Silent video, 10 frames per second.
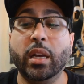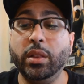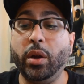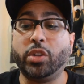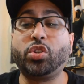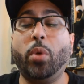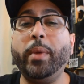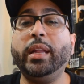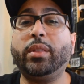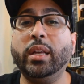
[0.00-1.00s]
there are so
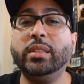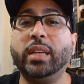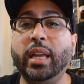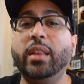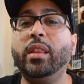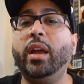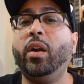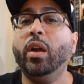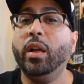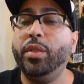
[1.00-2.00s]
many things in
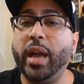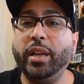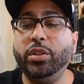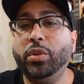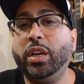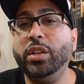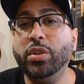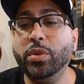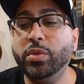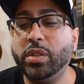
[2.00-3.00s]
there that you can
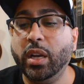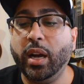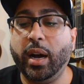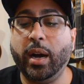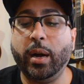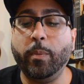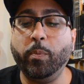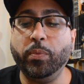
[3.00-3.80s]
use to